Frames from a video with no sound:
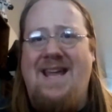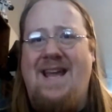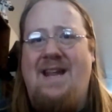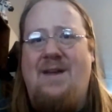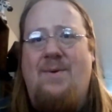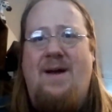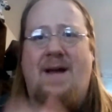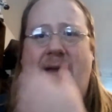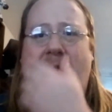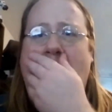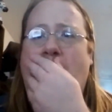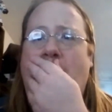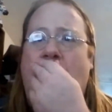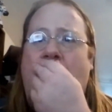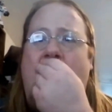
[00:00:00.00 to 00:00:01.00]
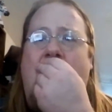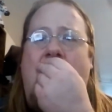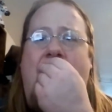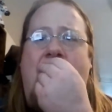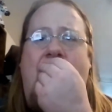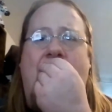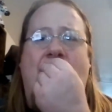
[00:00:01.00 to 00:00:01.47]
anyway,
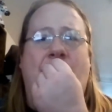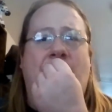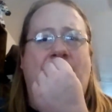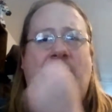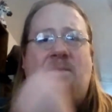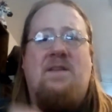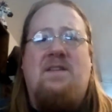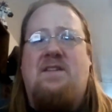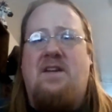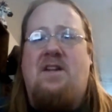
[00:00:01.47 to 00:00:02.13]
it's